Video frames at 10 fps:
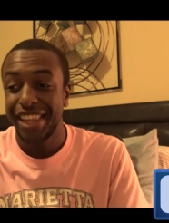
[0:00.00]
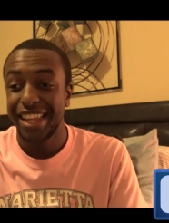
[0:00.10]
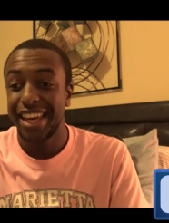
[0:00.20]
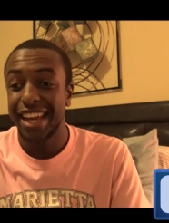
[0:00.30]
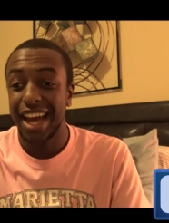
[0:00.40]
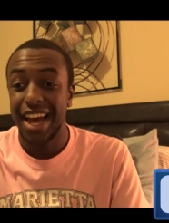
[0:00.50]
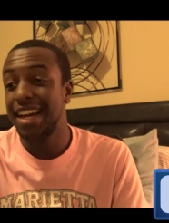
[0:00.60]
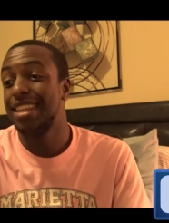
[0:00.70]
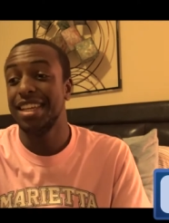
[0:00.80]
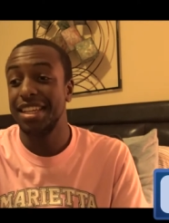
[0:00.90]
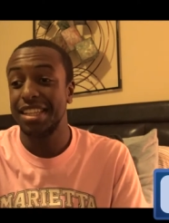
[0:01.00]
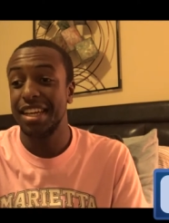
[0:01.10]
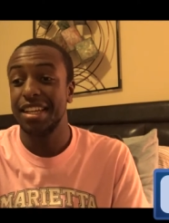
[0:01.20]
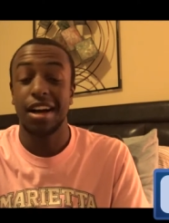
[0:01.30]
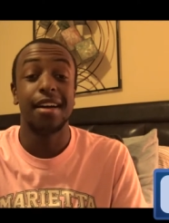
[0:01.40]
that I think
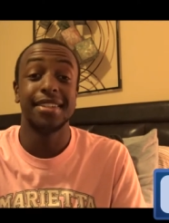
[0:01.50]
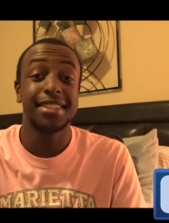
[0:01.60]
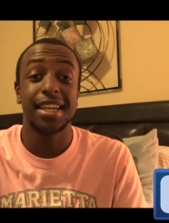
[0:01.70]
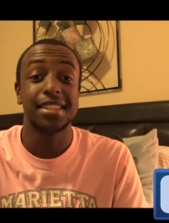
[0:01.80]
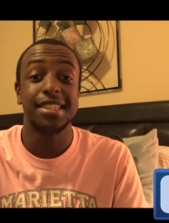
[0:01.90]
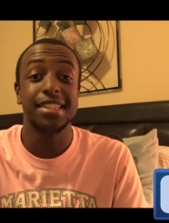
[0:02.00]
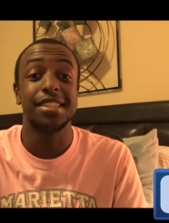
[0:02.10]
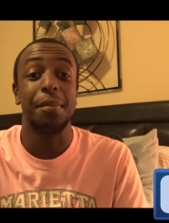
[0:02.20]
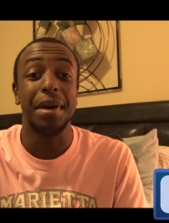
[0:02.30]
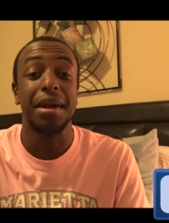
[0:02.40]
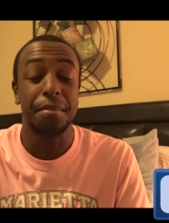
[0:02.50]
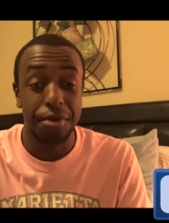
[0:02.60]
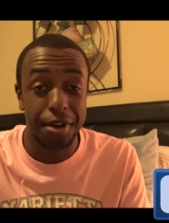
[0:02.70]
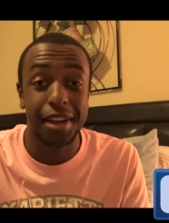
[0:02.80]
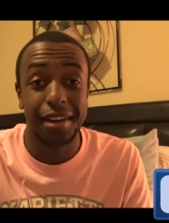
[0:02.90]
that Collin Sexton's a better
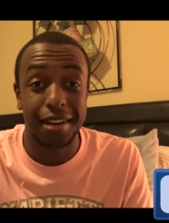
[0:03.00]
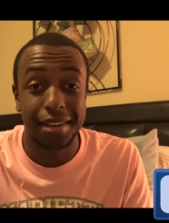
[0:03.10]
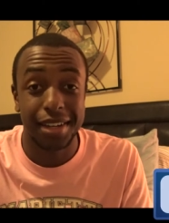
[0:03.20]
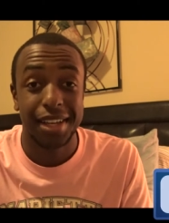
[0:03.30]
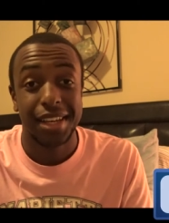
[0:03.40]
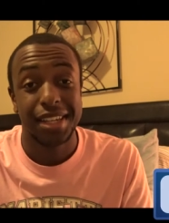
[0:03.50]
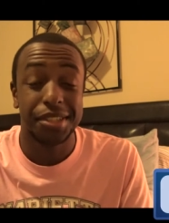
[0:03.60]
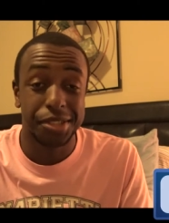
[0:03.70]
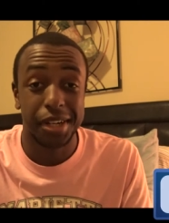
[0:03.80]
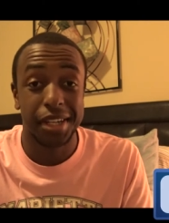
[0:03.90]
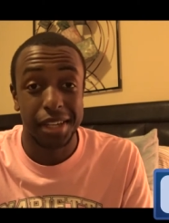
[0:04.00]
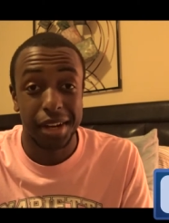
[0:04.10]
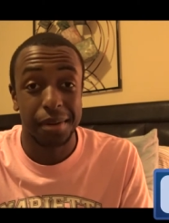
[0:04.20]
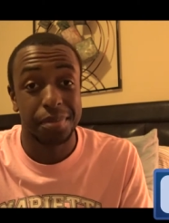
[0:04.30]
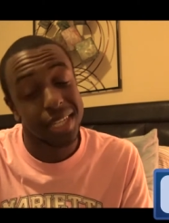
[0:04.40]
point guard than Trae
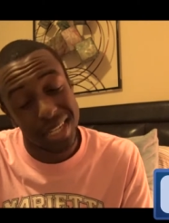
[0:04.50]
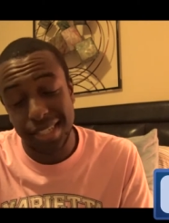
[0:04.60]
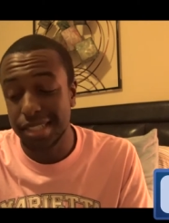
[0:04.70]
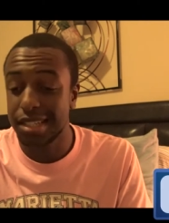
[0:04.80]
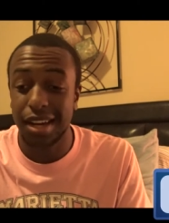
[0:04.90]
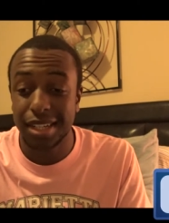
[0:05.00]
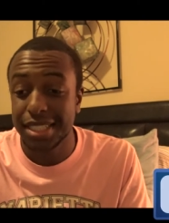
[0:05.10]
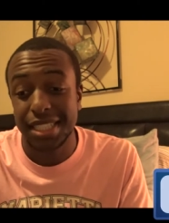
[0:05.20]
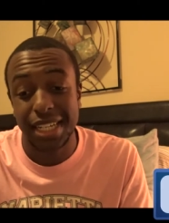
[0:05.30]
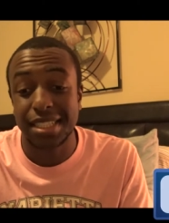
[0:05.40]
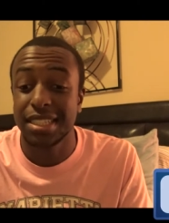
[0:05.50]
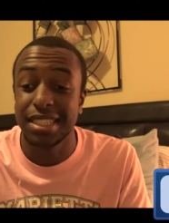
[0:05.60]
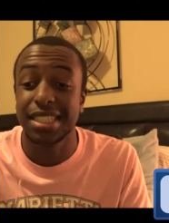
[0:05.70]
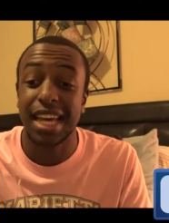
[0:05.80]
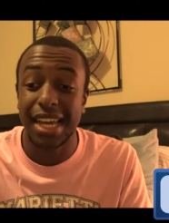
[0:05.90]
Young because Collin Sexton
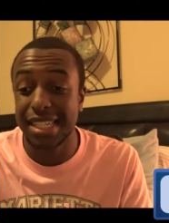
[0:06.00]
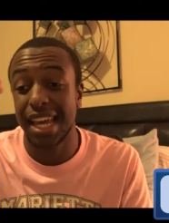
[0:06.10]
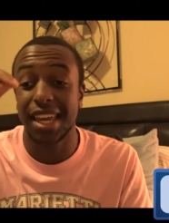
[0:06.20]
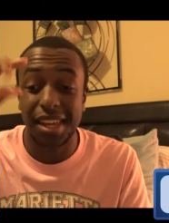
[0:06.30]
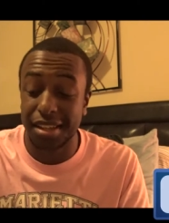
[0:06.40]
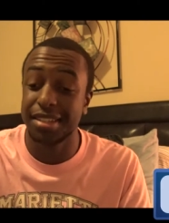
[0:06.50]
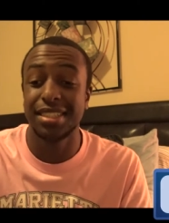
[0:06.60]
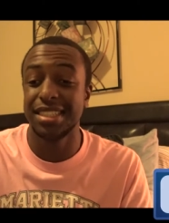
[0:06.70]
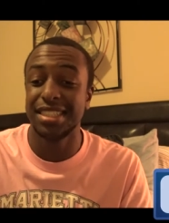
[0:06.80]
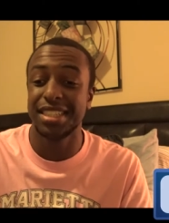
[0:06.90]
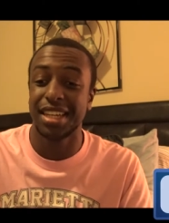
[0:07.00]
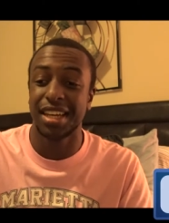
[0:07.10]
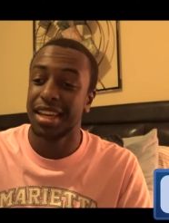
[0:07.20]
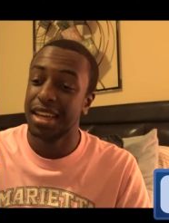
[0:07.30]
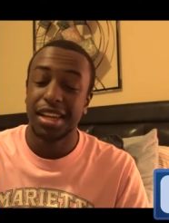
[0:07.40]
just has that killer
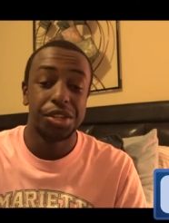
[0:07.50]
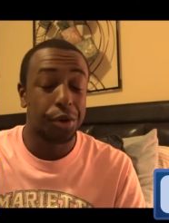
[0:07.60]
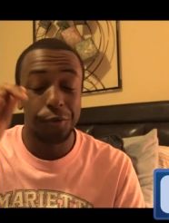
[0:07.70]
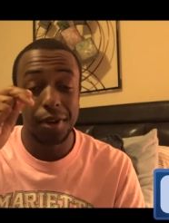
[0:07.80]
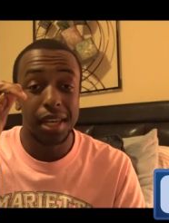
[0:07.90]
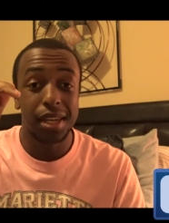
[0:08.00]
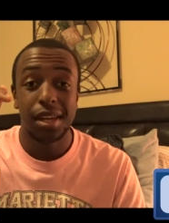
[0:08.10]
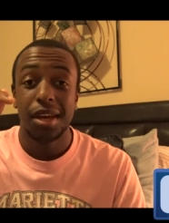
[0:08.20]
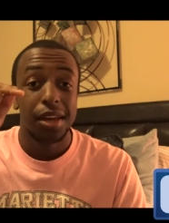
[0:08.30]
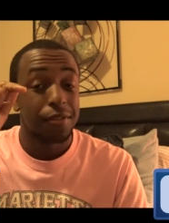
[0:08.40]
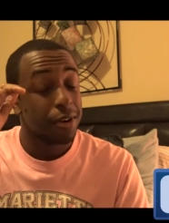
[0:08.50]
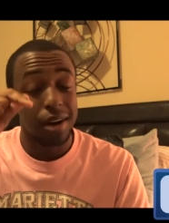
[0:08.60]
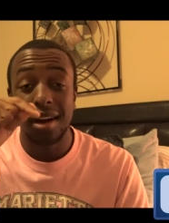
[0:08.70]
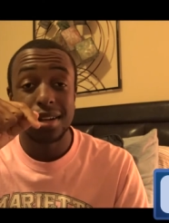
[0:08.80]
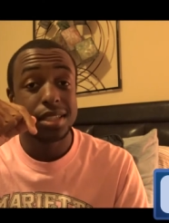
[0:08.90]
instinct to win
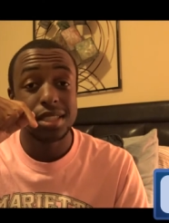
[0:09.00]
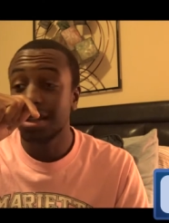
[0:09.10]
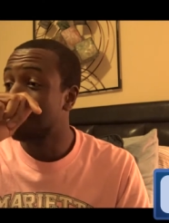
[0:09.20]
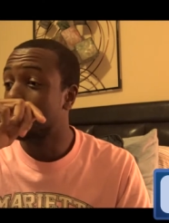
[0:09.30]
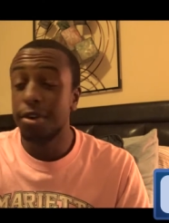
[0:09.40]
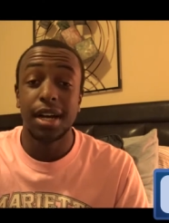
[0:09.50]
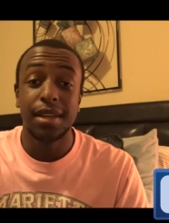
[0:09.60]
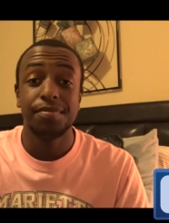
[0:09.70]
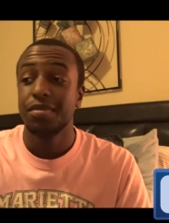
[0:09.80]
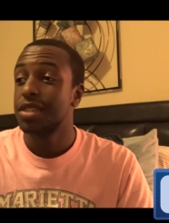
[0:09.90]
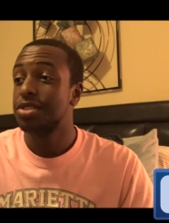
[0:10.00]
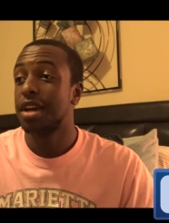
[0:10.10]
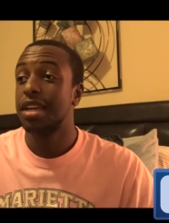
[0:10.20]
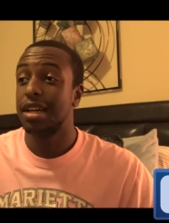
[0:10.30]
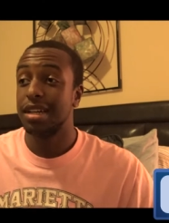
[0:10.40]
regardless of what.
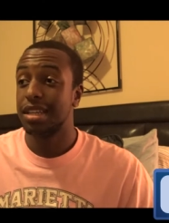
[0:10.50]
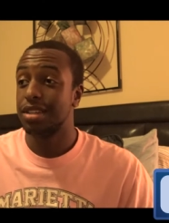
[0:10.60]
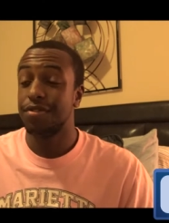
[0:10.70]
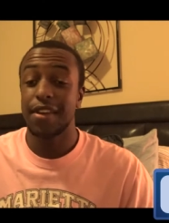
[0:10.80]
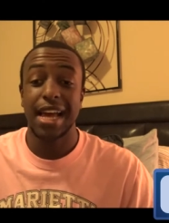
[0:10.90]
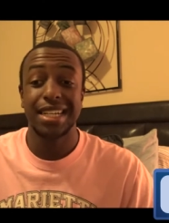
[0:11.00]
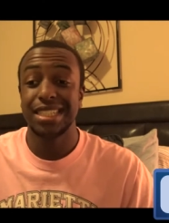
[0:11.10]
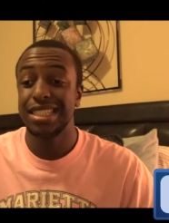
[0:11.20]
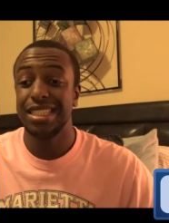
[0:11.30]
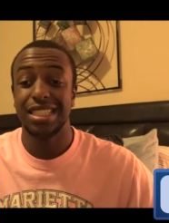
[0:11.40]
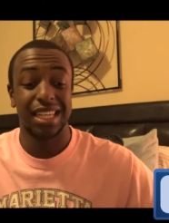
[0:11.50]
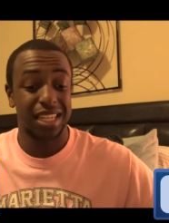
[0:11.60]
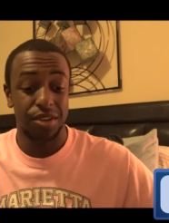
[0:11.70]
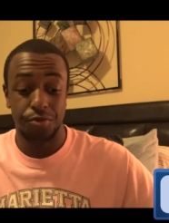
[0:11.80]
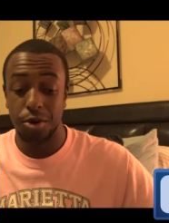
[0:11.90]
Trae Young is flashy
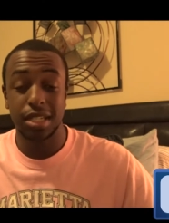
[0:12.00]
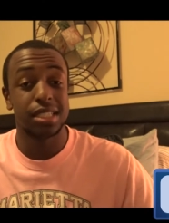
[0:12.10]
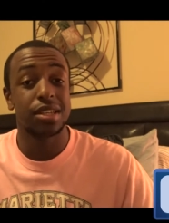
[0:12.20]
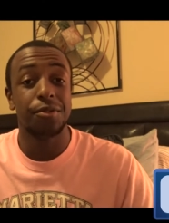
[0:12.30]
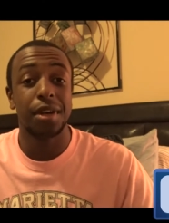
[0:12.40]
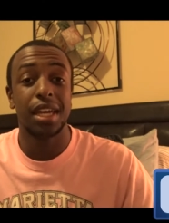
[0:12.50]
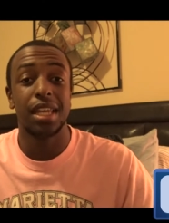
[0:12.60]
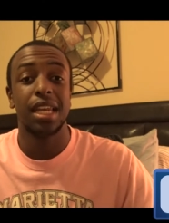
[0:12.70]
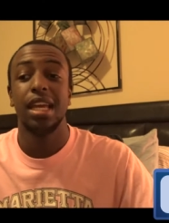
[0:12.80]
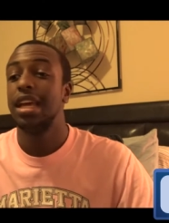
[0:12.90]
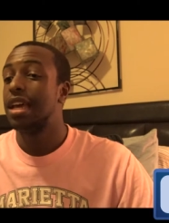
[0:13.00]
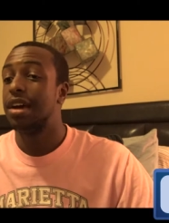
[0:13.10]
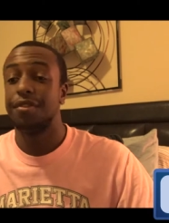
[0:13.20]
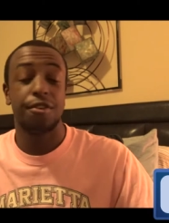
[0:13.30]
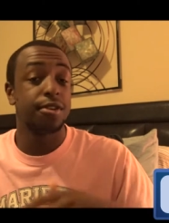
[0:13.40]
and he wants to win.
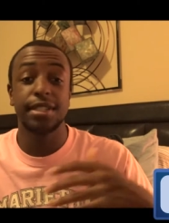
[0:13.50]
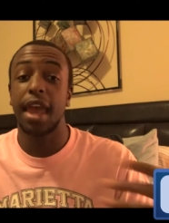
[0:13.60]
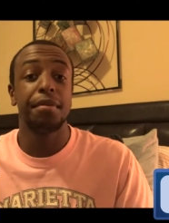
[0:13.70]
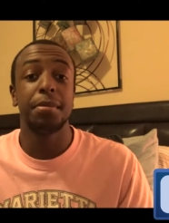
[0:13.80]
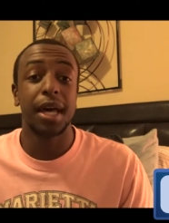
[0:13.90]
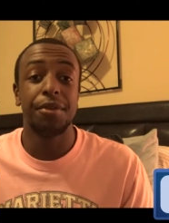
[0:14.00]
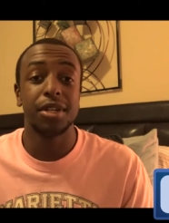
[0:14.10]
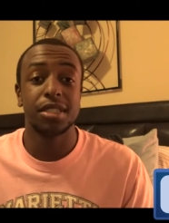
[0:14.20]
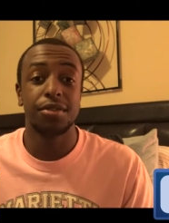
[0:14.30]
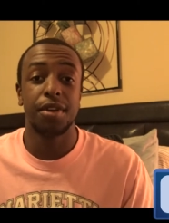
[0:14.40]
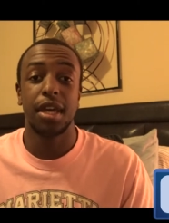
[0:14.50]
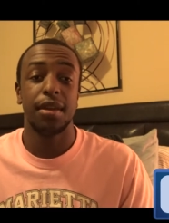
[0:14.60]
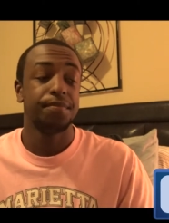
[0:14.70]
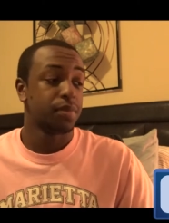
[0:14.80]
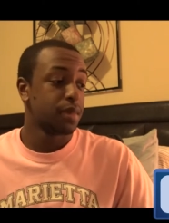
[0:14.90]
Of course, everybody wants to win,